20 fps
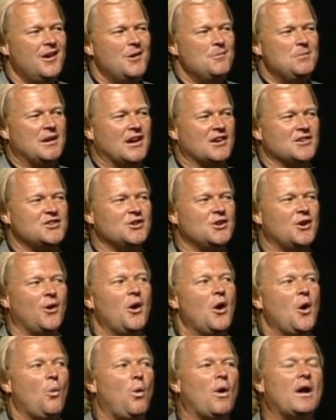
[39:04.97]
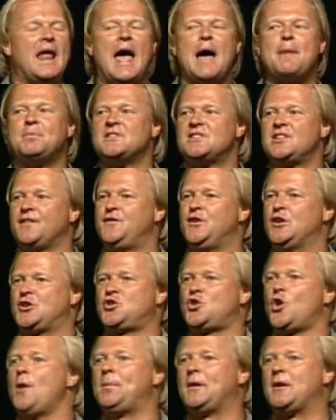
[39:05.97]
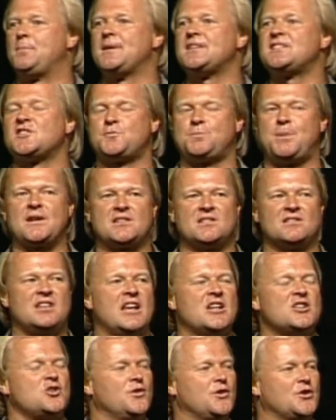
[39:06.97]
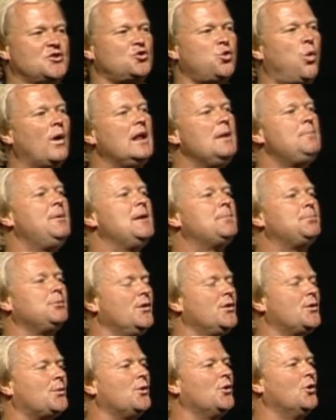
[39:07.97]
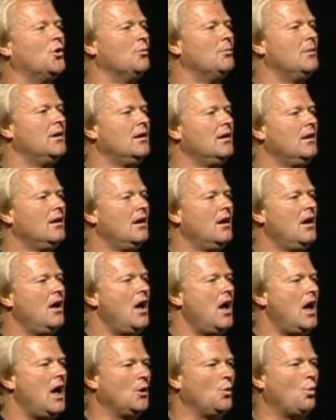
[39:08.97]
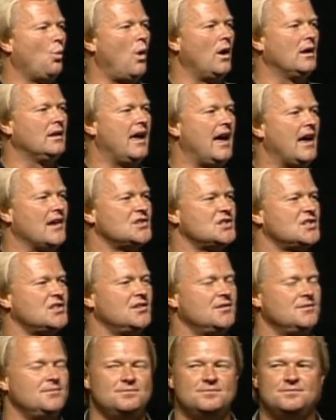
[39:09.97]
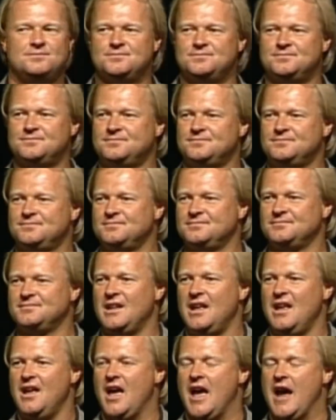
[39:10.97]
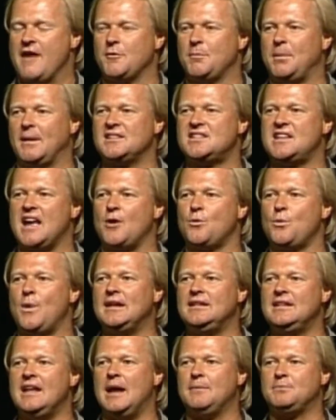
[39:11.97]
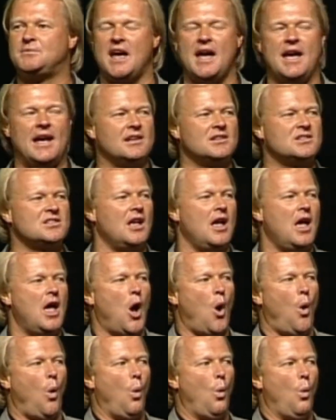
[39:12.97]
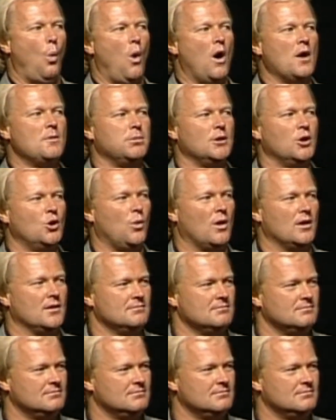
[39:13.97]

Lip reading: Because, what happens if you show up at a business presentation, there's 20 people in the room and 1 guest. Everybody's got red name tags, 1 blue one.